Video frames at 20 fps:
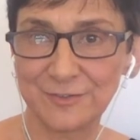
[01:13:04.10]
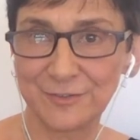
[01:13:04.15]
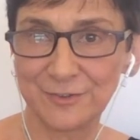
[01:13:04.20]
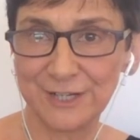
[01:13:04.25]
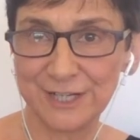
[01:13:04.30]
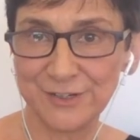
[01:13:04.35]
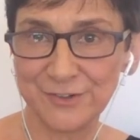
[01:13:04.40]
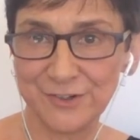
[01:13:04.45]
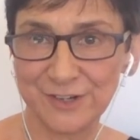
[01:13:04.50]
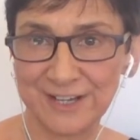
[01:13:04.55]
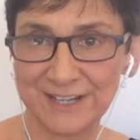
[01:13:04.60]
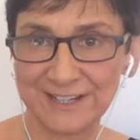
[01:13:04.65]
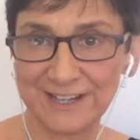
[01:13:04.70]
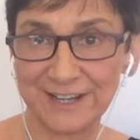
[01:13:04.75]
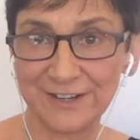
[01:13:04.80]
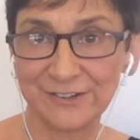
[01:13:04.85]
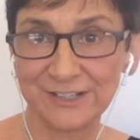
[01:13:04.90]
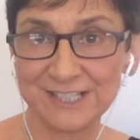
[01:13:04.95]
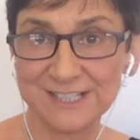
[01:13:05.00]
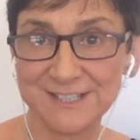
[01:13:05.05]
Free Trade
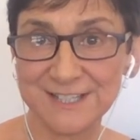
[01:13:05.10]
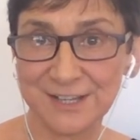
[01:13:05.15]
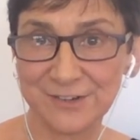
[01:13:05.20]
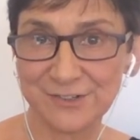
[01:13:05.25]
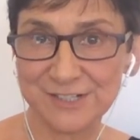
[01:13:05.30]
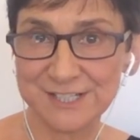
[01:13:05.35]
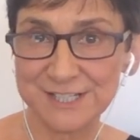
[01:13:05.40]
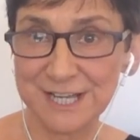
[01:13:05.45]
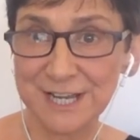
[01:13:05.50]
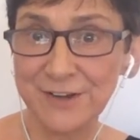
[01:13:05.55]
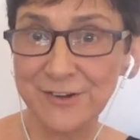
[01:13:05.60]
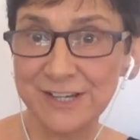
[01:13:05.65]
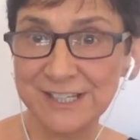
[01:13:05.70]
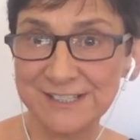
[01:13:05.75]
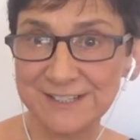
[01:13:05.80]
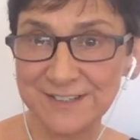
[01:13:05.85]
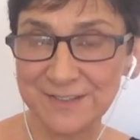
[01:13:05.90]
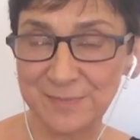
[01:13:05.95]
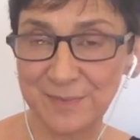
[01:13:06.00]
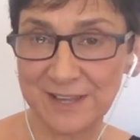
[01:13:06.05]
Area
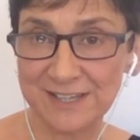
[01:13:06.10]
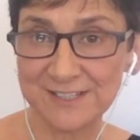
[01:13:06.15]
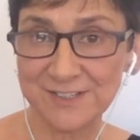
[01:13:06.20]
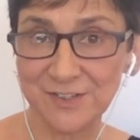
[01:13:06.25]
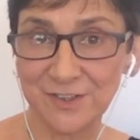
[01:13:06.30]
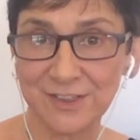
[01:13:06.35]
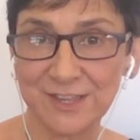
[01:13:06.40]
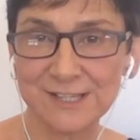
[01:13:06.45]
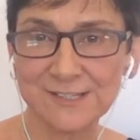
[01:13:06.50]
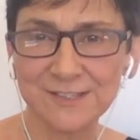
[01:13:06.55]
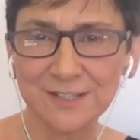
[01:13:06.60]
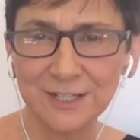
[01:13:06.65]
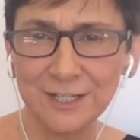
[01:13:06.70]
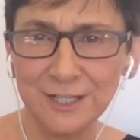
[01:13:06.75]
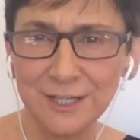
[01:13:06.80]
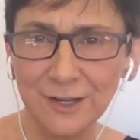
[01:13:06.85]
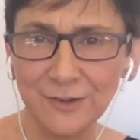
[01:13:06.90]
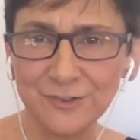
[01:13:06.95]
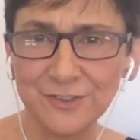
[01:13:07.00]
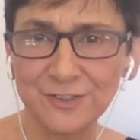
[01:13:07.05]
Secretariat is based. So there's a
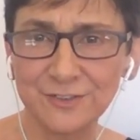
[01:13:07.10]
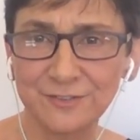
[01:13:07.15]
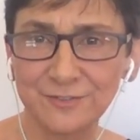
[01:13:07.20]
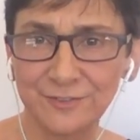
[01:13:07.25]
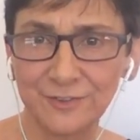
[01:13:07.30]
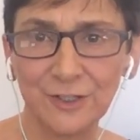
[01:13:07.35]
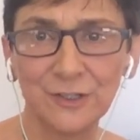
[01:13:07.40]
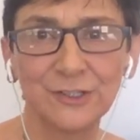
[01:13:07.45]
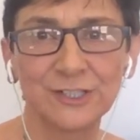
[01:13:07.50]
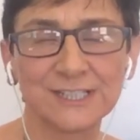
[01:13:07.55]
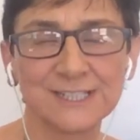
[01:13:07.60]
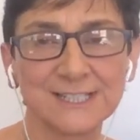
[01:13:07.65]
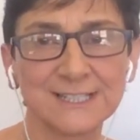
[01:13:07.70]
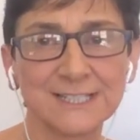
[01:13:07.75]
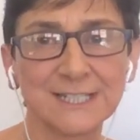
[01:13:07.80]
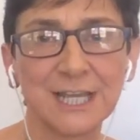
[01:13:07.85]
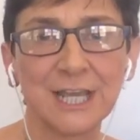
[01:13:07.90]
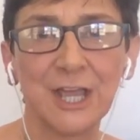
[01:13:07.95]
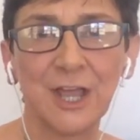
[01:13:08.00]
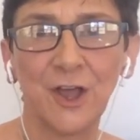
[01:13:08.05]
lot of
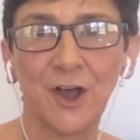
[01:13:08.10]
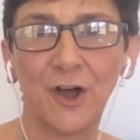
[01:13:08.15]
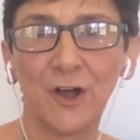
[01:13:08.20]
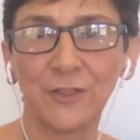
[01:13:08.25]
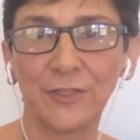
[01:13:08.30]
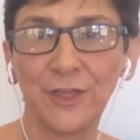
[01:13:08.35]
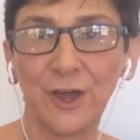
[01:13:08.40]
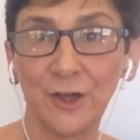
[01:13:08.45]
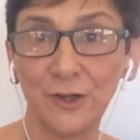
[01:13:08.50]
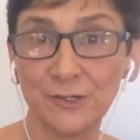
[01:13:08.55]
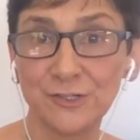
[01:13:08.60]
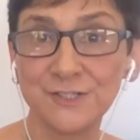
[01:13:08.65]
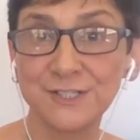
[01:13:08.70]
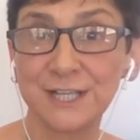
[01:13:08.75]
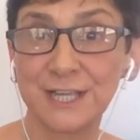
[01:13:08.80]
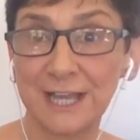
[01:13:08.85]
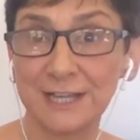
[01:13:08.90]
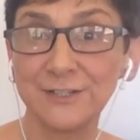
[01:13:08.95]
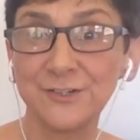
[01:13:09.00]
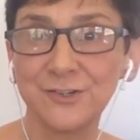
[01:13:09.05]
focus on the
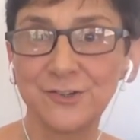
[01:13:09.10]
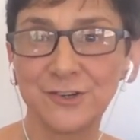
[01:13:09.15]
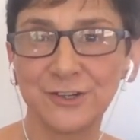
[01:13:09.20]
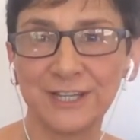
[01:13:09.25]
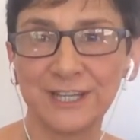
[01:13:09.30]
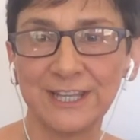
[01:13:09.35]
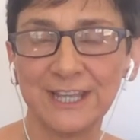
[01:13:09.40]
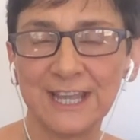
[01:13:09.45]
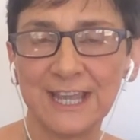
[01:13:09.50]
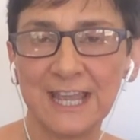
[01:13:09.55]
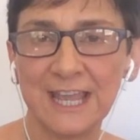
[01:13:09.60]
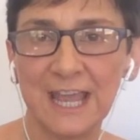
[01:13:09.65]
host country.